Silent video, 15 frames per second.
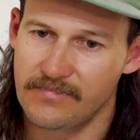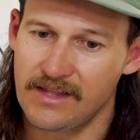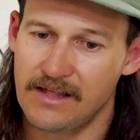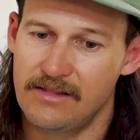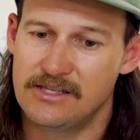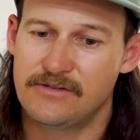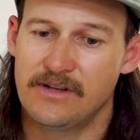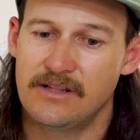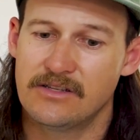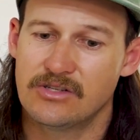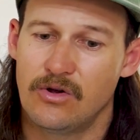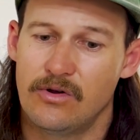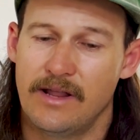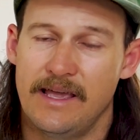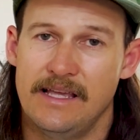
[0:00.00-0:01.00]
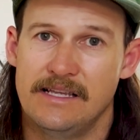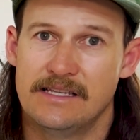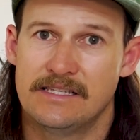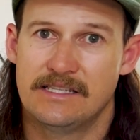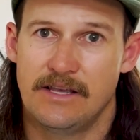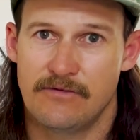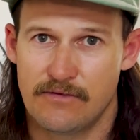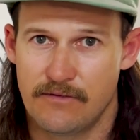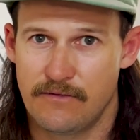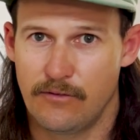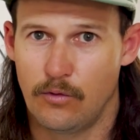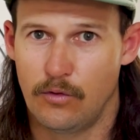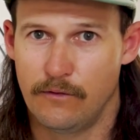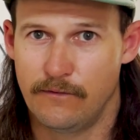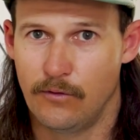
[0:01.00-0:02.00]
This fella's on a
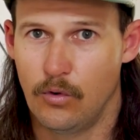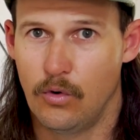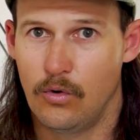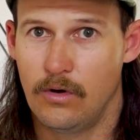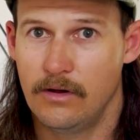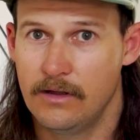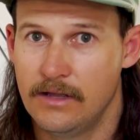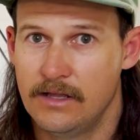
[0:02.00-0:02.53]
744